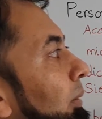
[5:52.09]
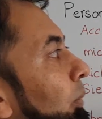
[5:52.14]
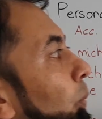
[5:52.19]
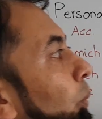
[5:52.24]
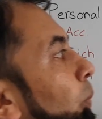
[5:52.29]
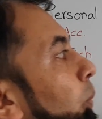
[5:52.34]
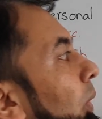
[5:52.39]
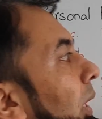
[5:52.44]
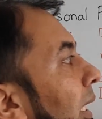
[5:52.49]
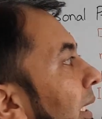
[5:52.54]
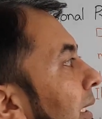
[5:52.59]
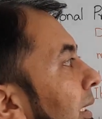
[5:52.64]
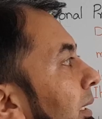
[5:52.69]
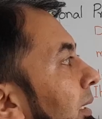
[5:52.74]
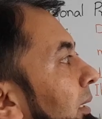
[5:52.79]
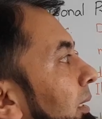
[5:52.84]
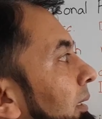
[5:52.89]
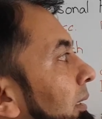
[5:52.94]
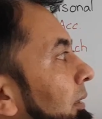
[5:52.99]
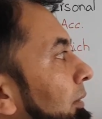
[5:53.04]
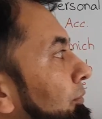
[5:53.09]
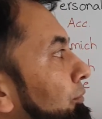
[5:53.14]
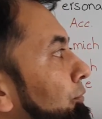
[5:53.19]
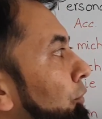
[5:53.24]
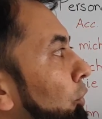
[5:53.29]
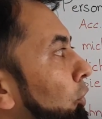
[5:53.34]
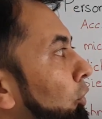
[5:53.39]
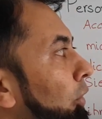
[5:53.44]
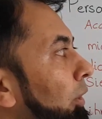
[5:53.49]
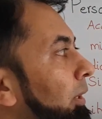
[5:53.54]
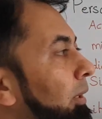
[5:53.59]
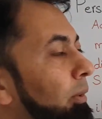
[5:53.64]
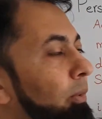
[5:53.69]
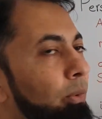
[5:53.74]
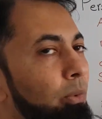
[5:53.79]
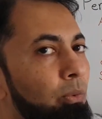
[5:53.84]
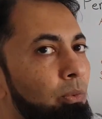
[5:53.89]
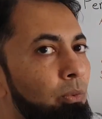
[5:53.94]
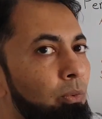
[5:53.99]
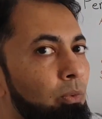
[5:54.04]
what for
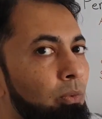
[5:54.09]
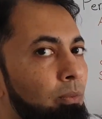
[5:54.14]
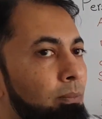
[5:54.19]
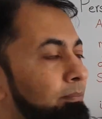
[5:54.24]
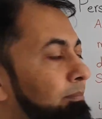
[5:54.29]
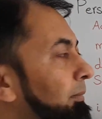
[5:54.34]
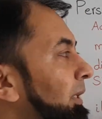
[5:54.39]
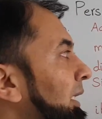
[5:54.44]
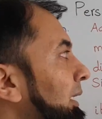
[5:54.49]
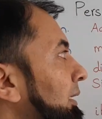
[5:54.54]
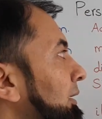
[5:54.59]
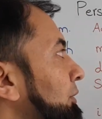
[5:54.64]
whom.